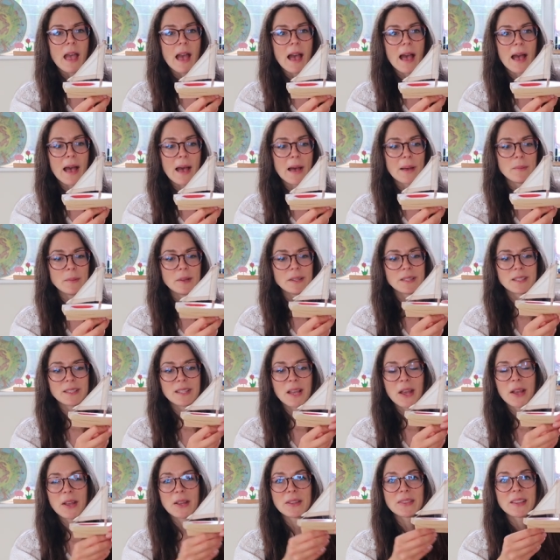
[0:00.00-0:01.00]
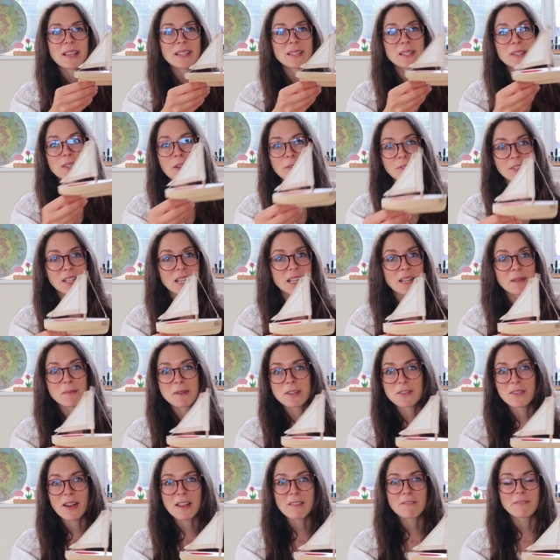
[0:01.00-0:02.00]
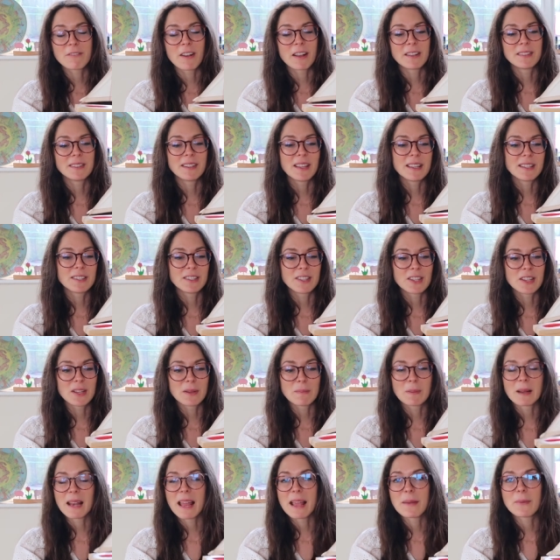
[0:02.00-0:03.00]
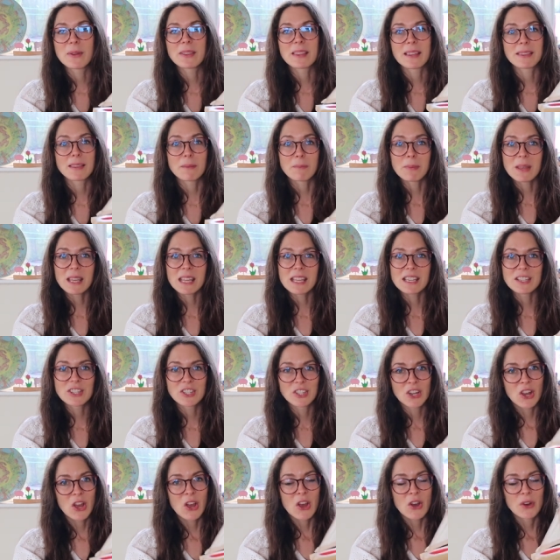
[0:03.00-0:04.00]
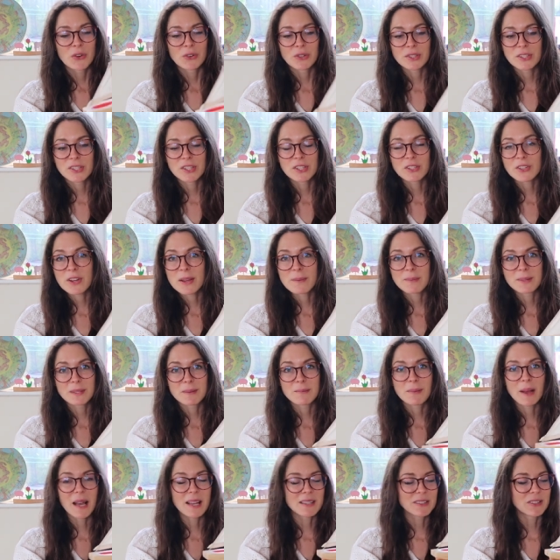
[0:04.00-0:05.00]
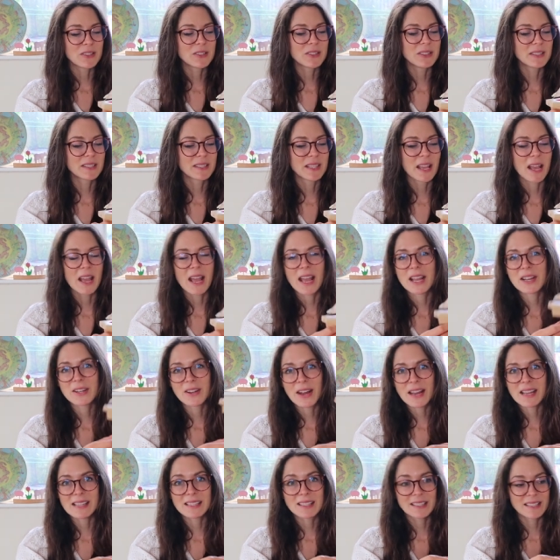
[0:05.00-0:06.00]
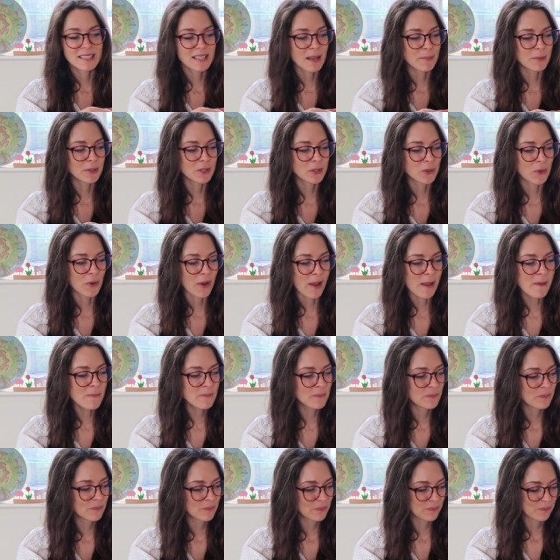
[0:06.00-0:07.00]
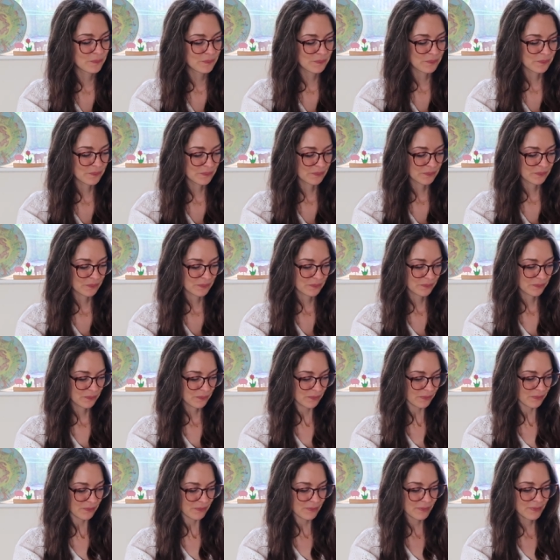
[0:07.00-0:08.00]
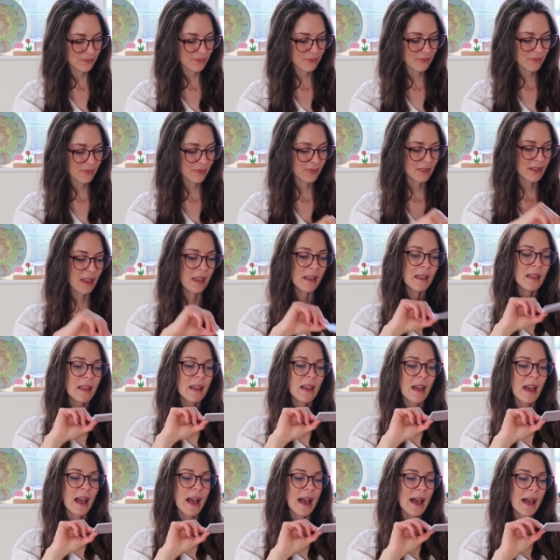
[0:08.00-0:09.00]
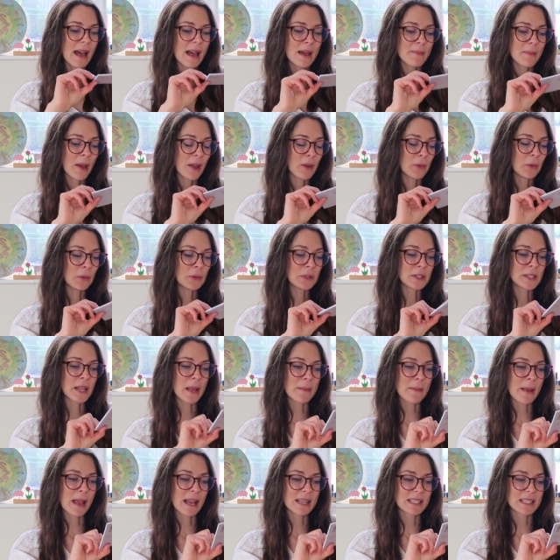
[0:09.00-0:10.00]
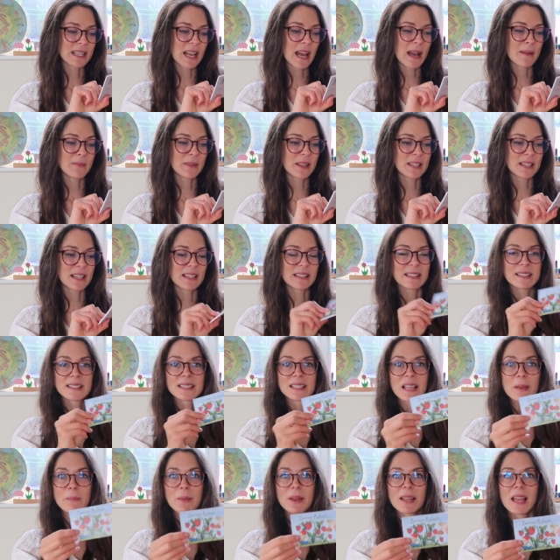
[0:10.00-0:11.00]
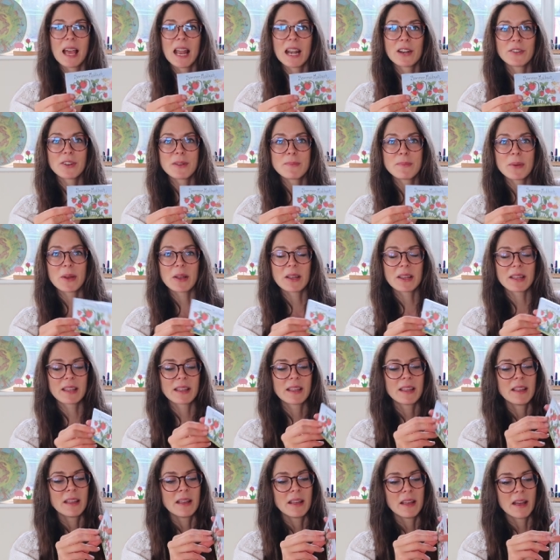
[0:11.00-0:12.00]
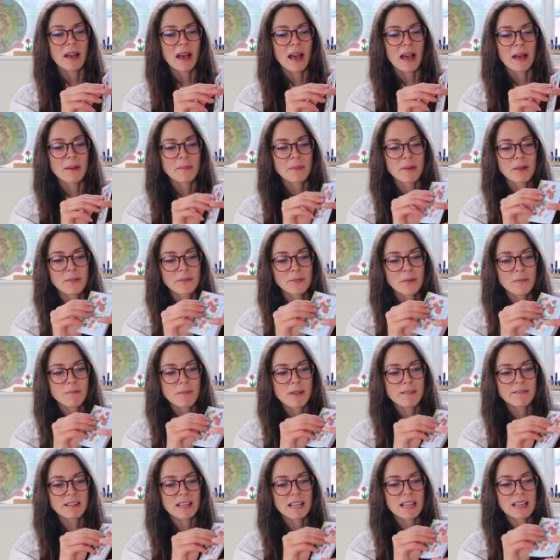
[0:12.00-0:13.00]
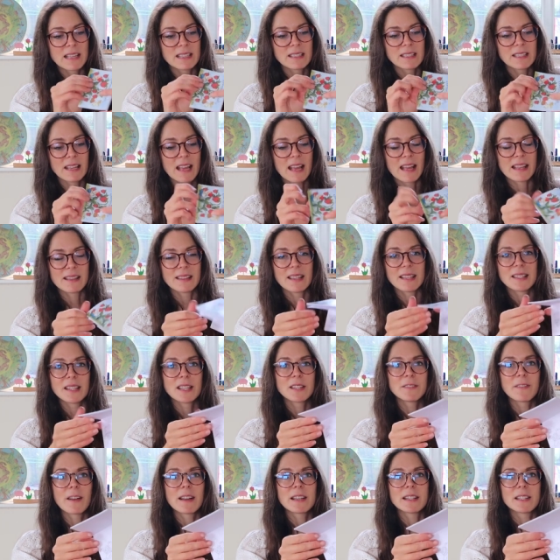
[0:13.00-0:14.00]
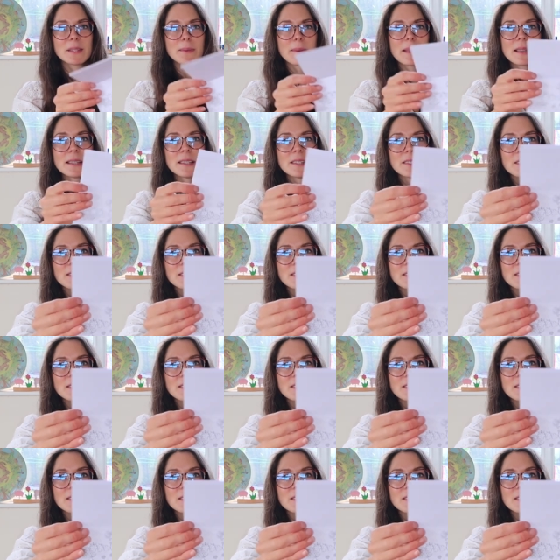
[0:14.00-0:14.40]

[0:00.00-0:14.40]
Um, so this is obviously going to be great fun to play with at the beach or in streams and puddles, so a great summer toy. Um, I also picked up this little summer colouring book um, from Myriad and this is very sweet.